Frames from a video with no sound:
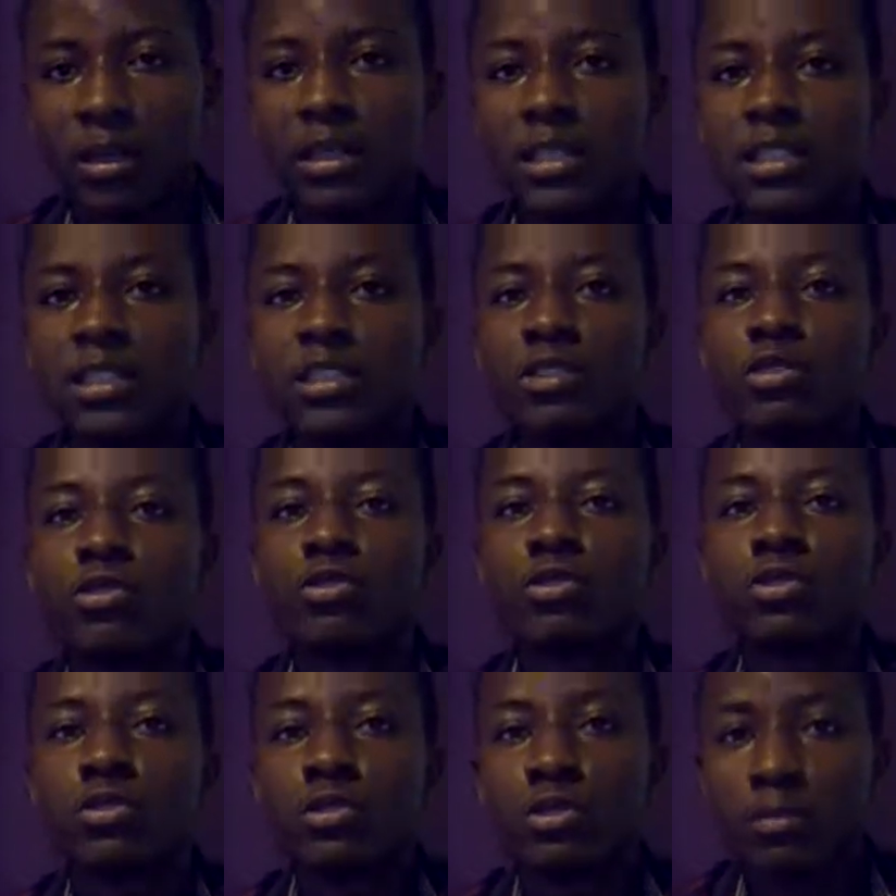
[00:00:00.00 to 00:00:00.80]
These
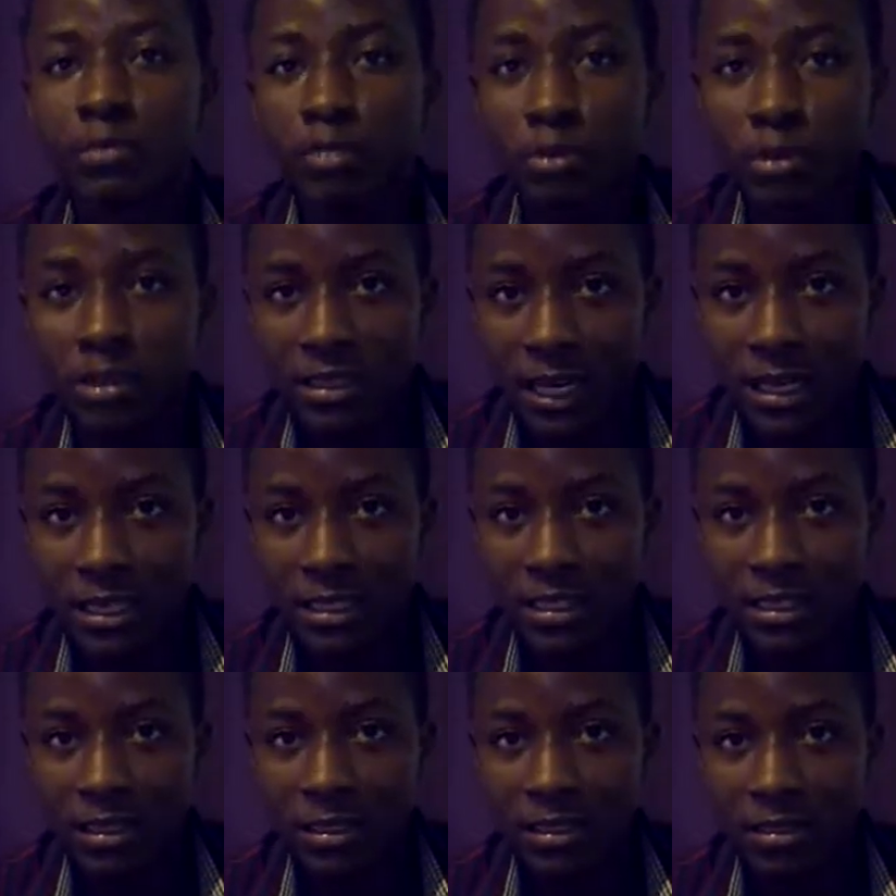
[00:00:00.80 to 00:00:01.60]

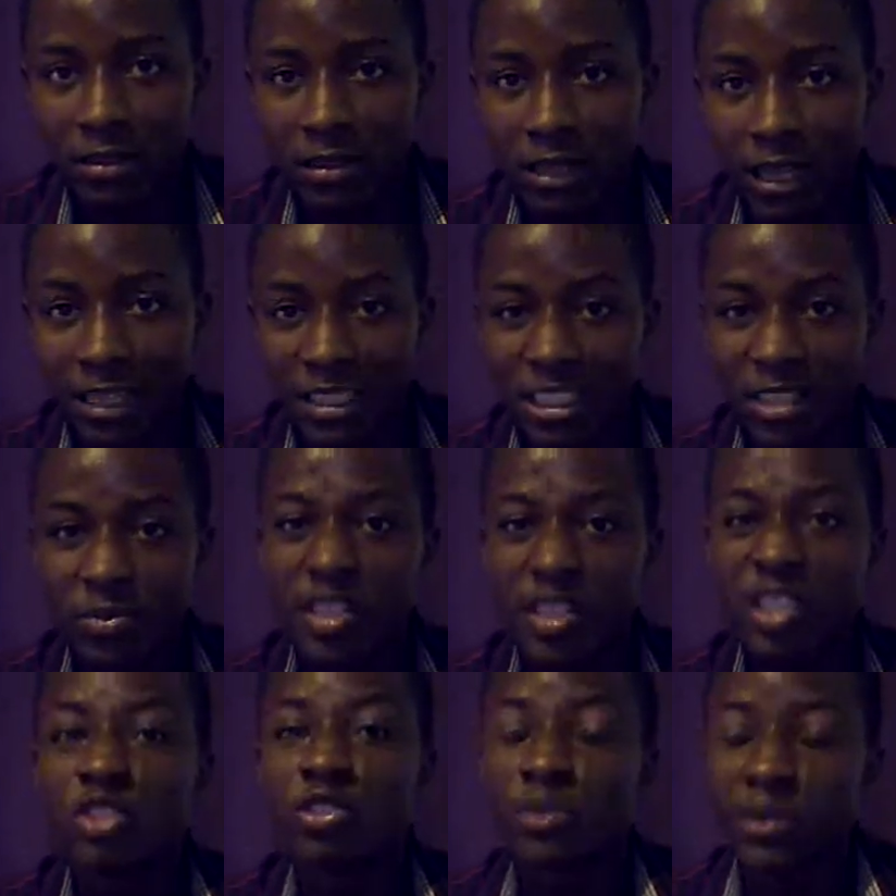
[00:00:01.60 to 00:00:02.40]
thrombocytes that is
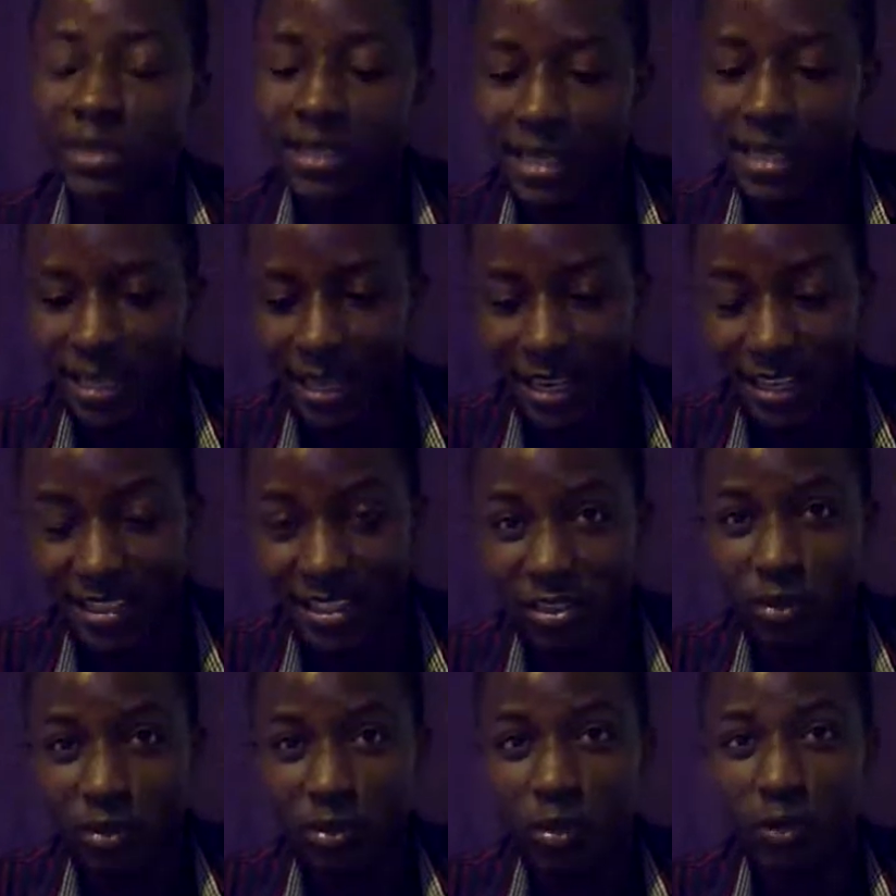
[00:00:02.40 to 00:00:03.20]
being triggered as a
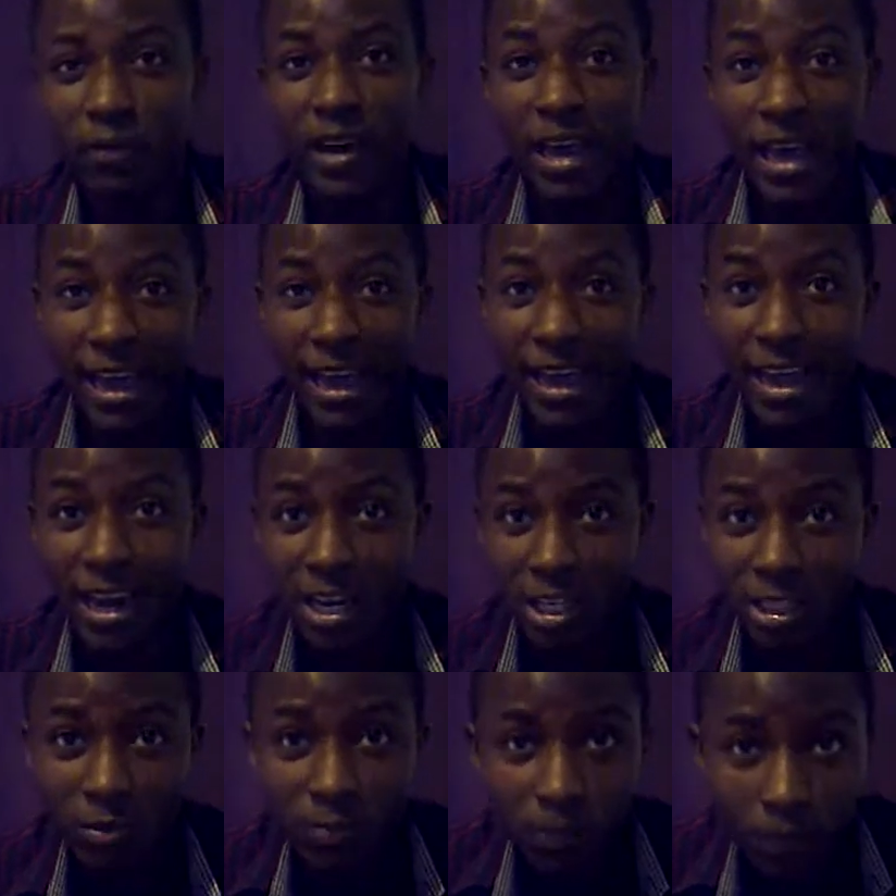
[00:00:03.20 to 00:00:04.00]
result of air
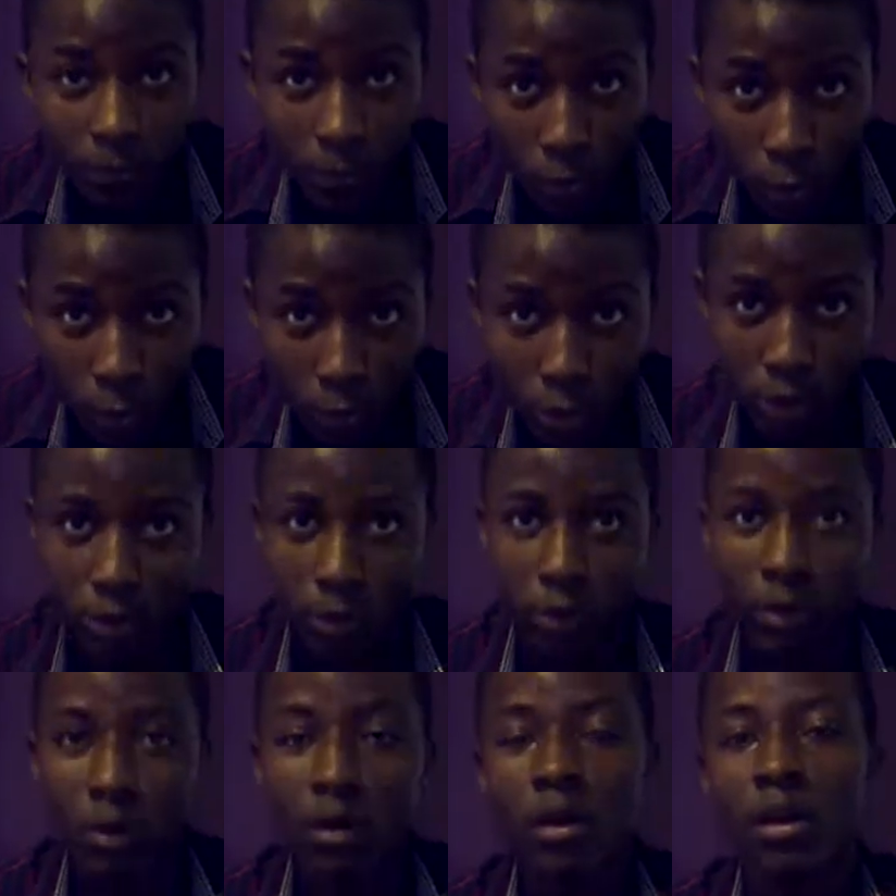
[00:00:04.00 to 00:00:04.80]

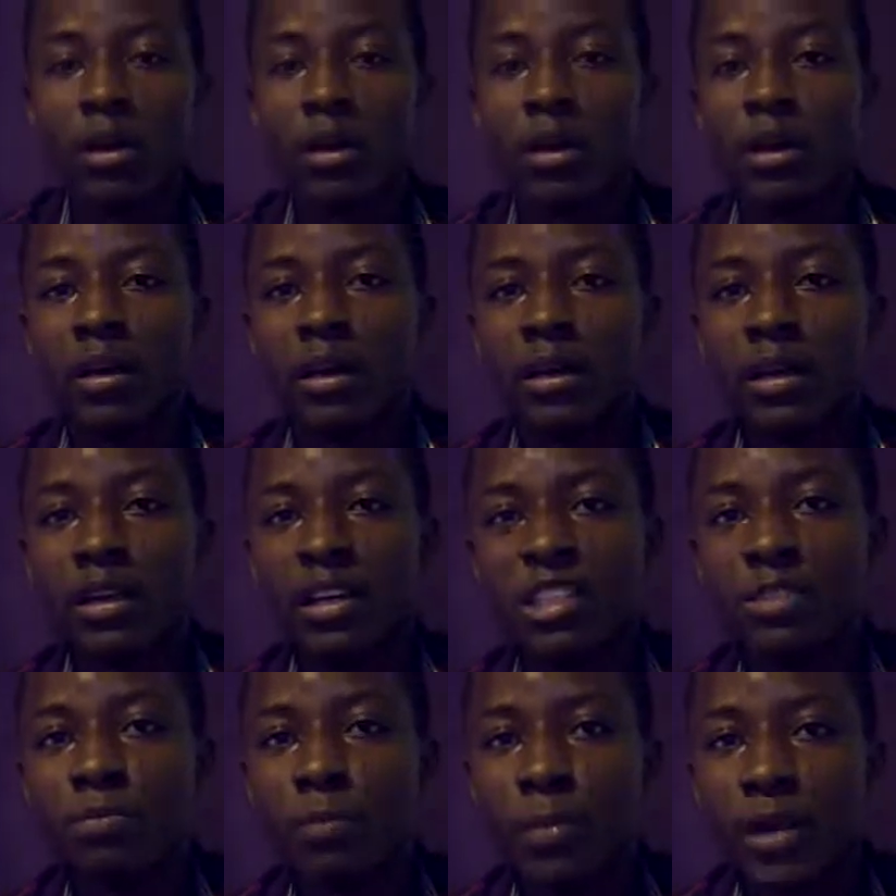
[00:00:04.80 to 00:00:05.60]
exposure
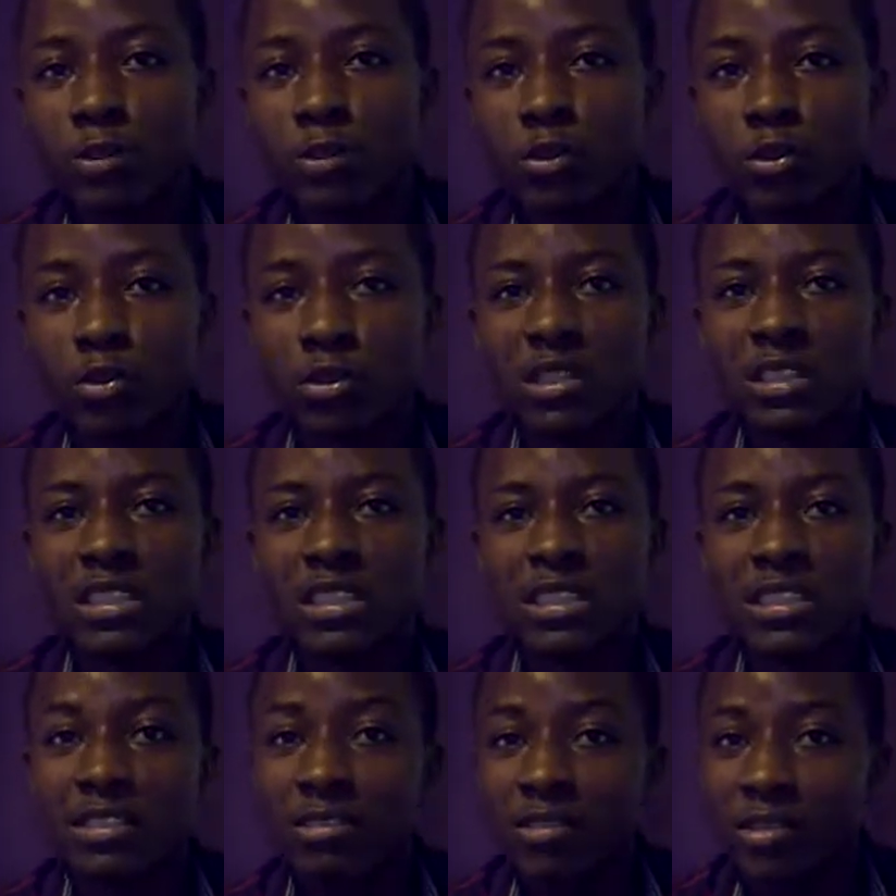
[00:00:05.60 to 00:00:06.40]
is made to
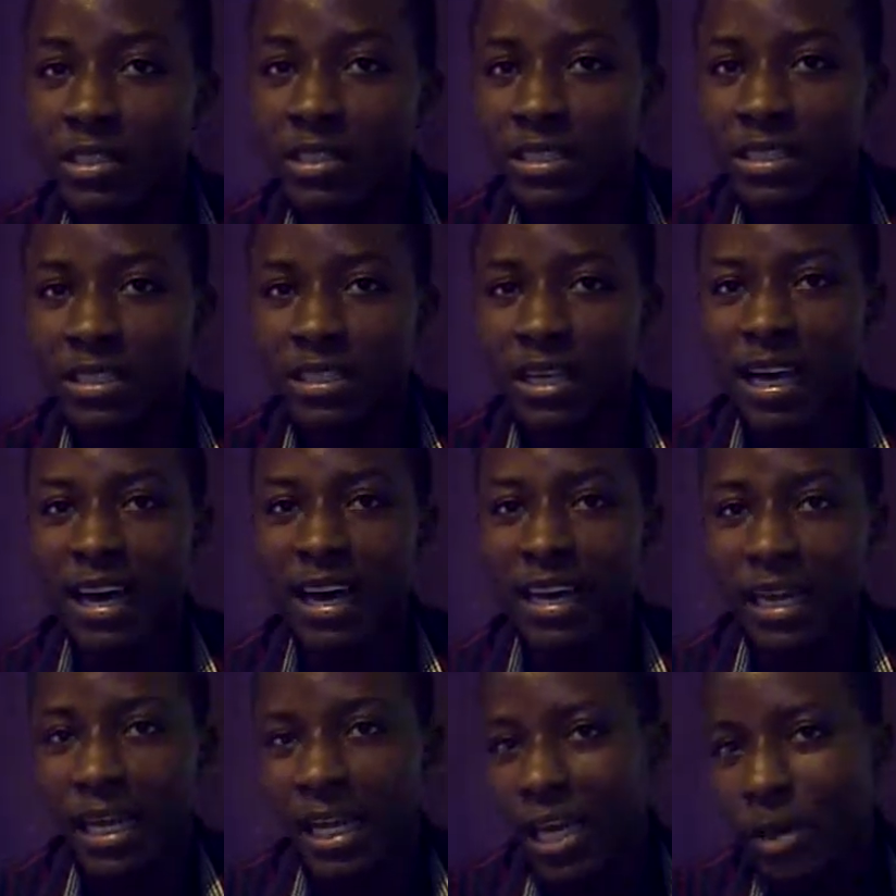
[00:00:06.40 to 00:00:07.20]
secrete
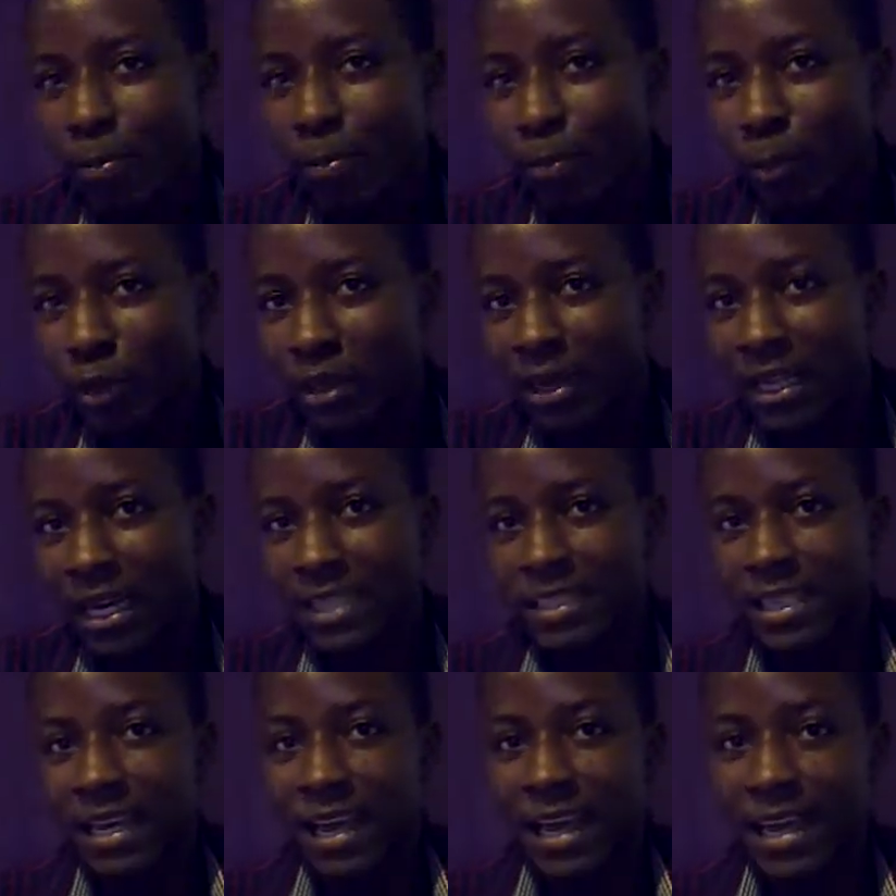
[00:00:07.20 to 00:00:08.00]
an
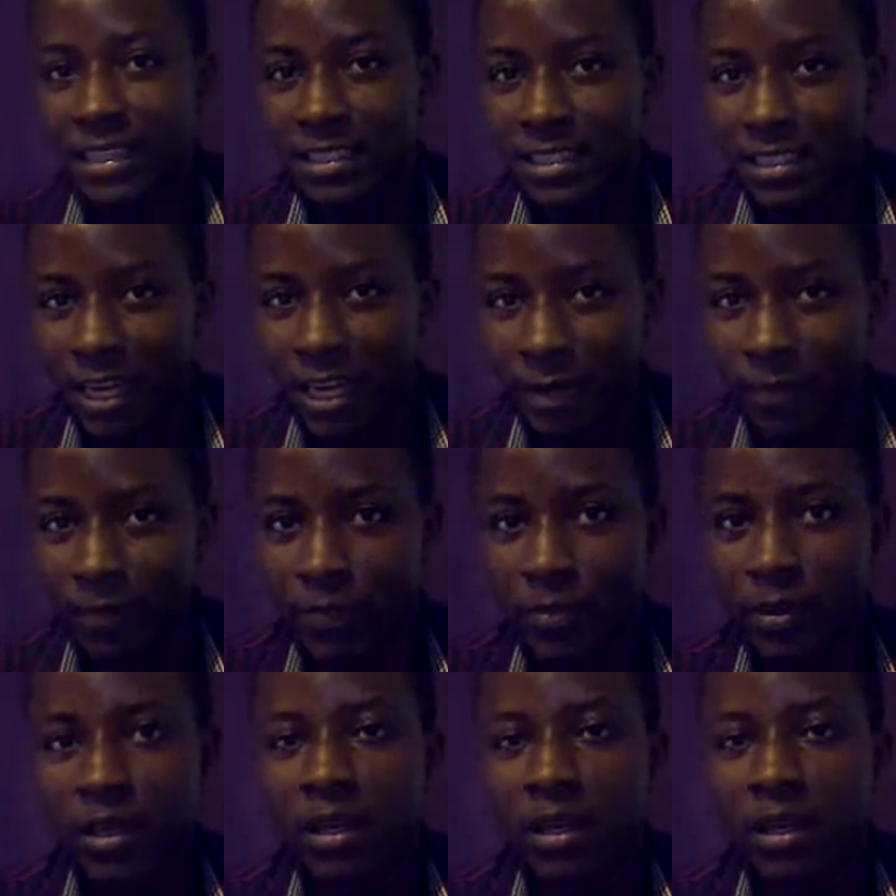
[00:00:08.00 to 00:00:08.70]
important enzyme.